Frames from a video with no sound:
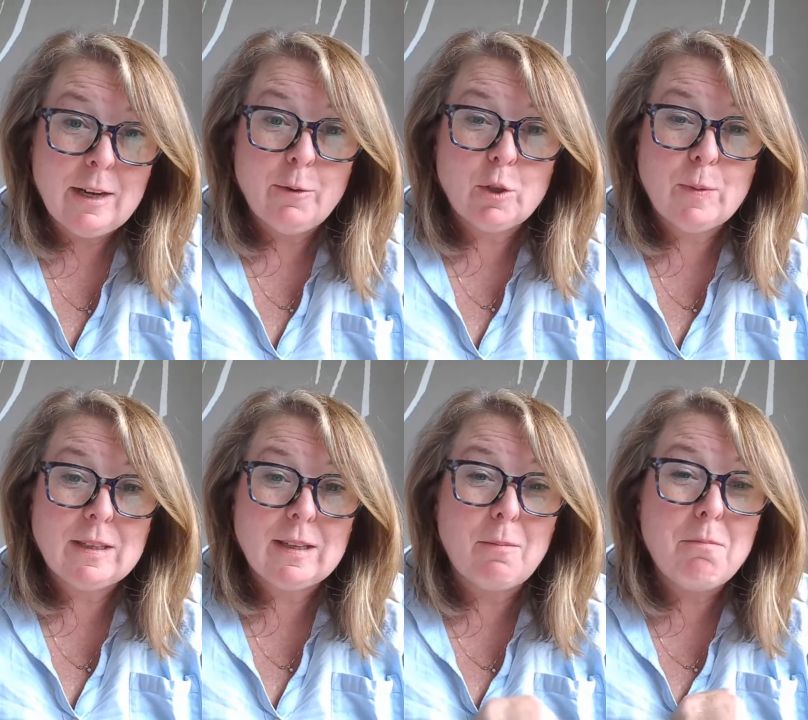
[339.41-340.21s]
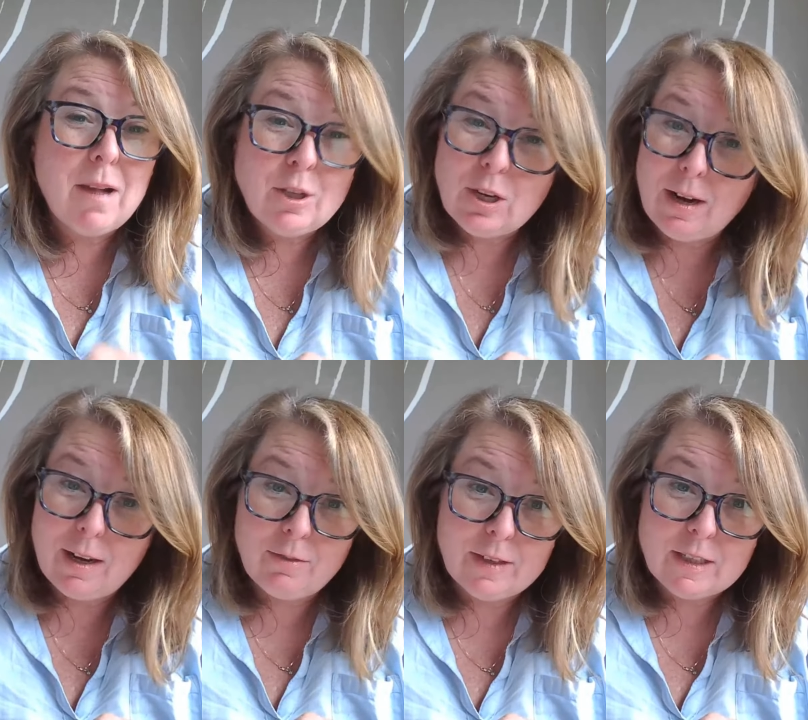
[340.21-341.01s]
which means they're at much
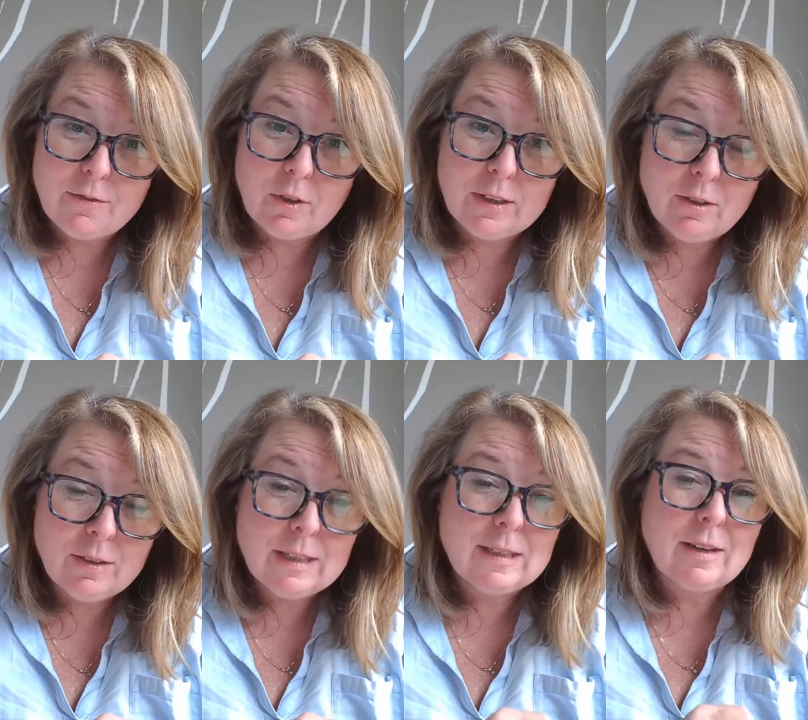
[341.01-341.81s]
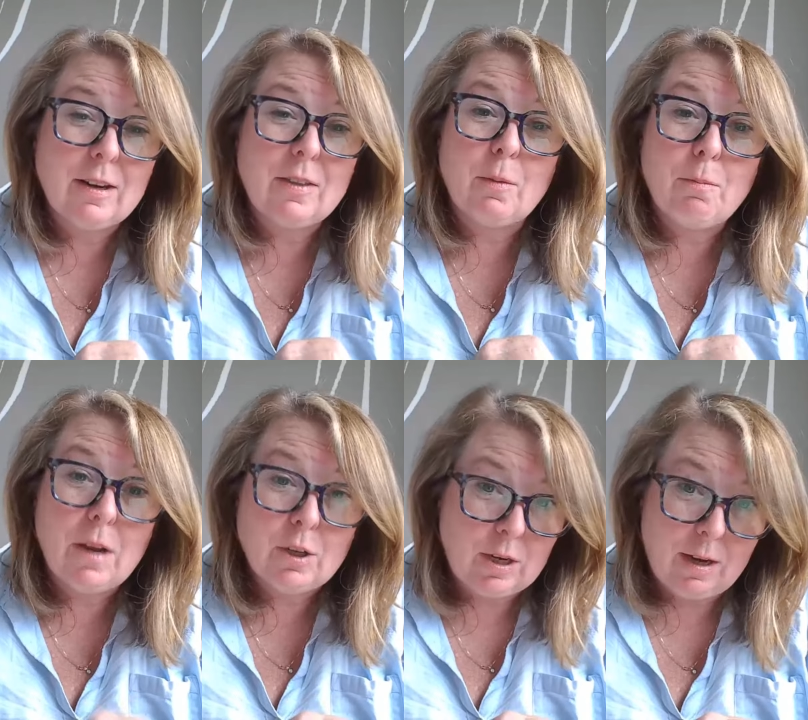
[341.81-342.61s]
higher risk for illness there and they're
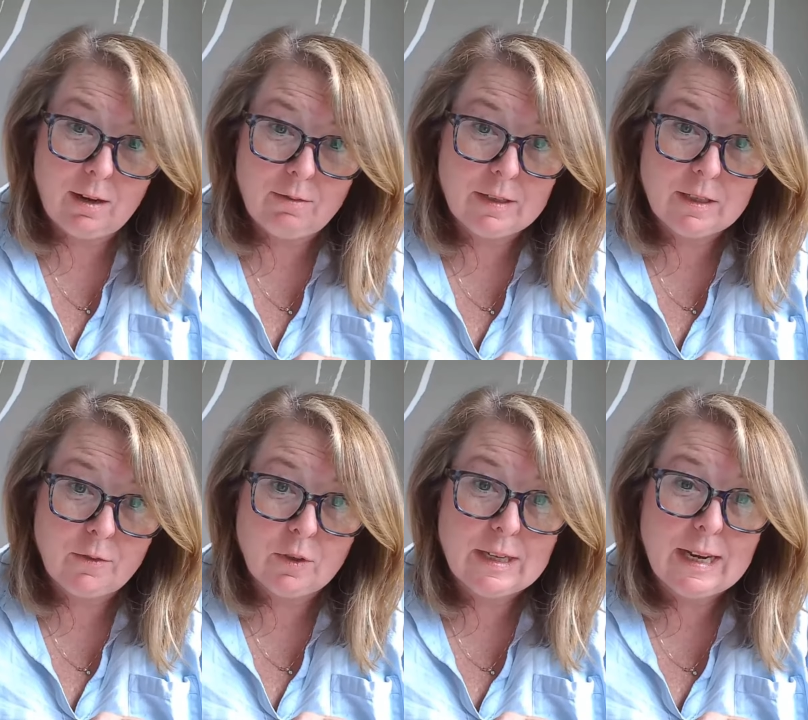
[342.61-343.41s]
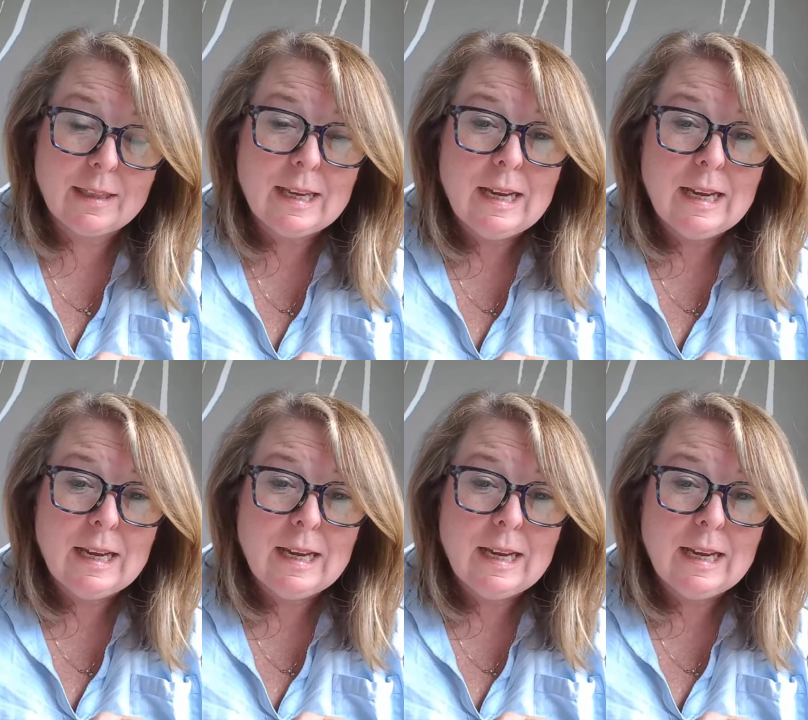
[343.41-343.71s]
much higher risk for death.